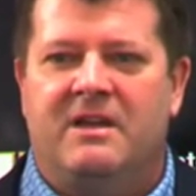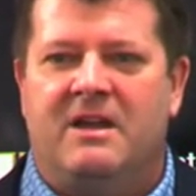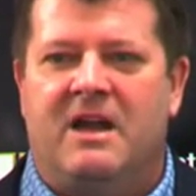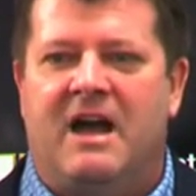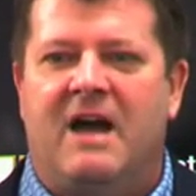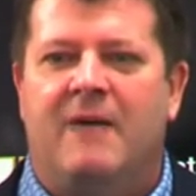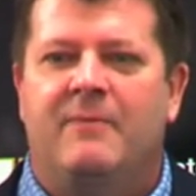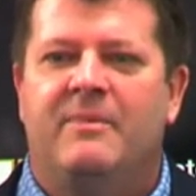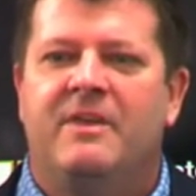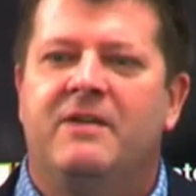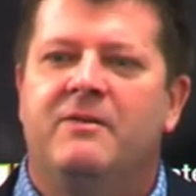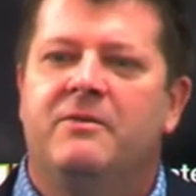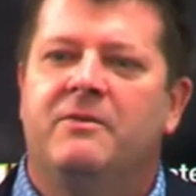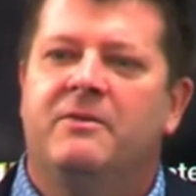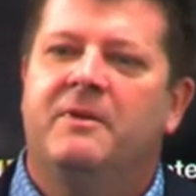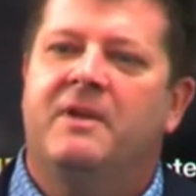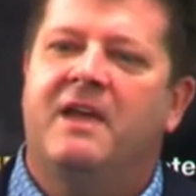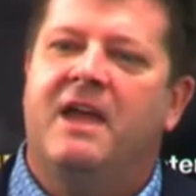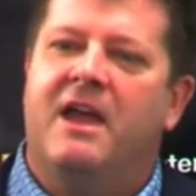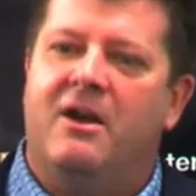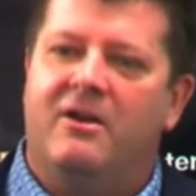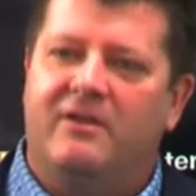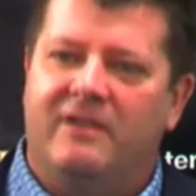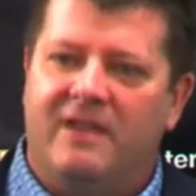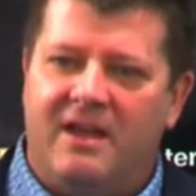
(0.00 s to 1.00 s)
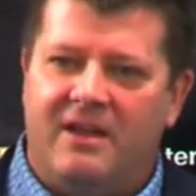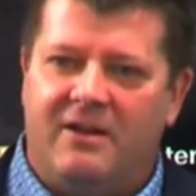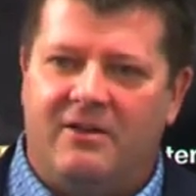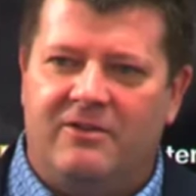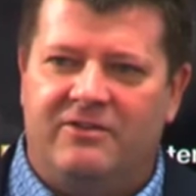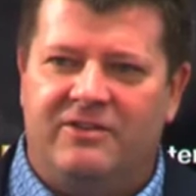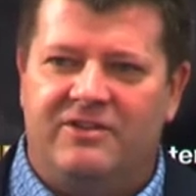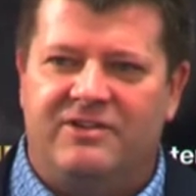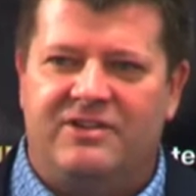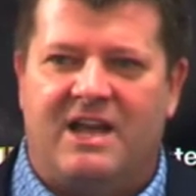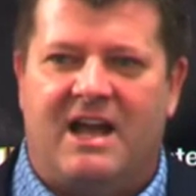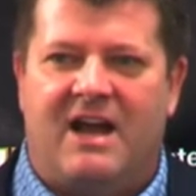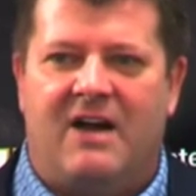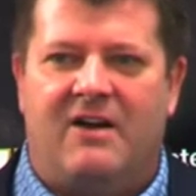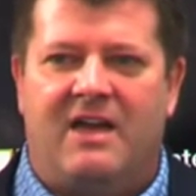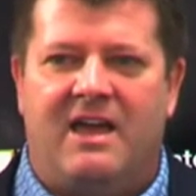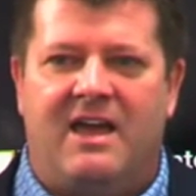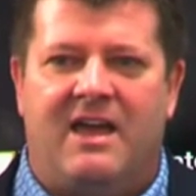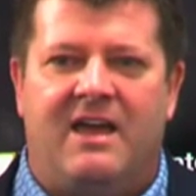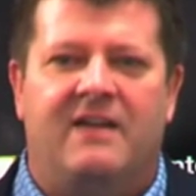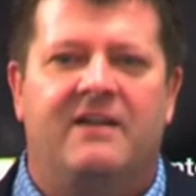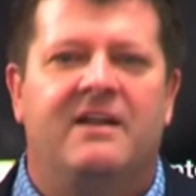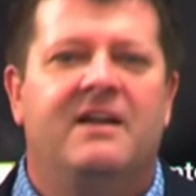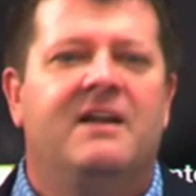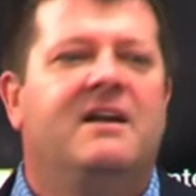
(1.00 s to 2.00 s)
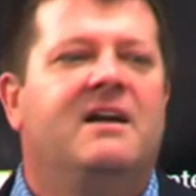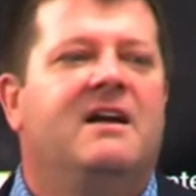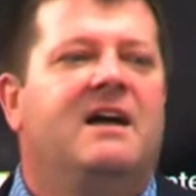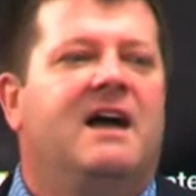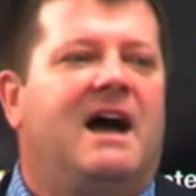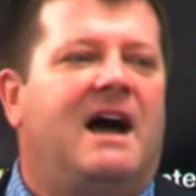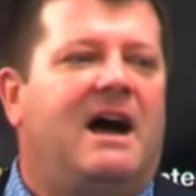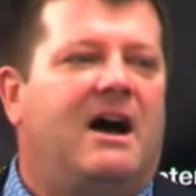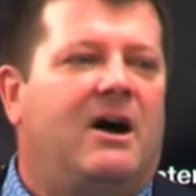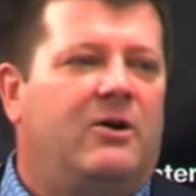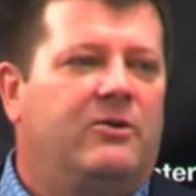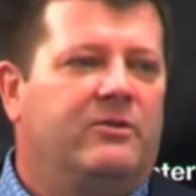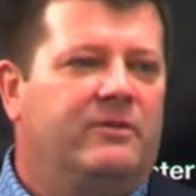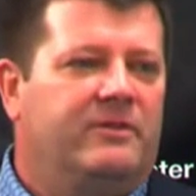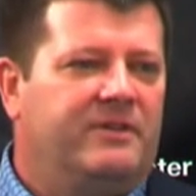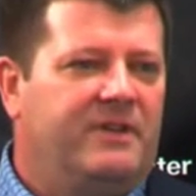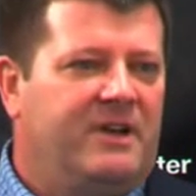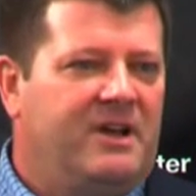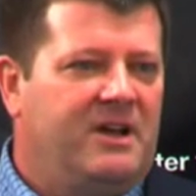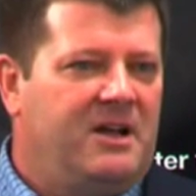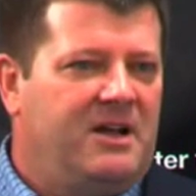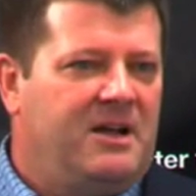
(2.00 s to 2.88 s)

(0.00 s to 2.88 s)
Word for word: you know, how many caretakers the child had, how,